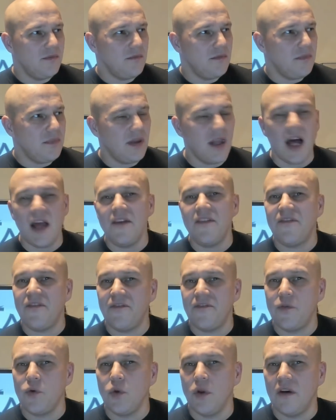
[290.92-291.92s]
life
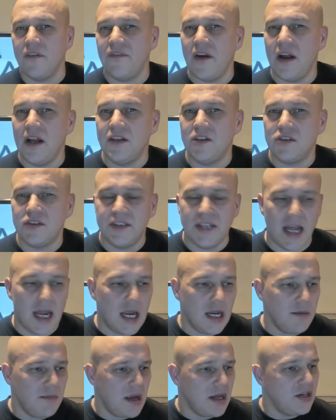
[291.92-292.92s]
full of
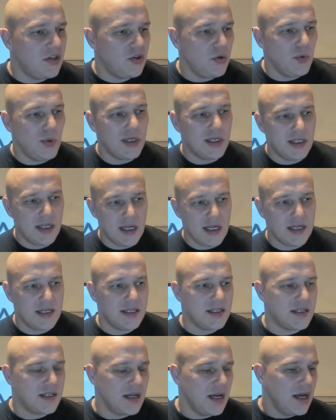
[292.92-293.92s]
entertainment, doing
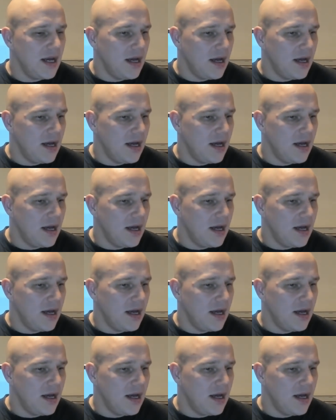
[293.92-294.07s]
gigs,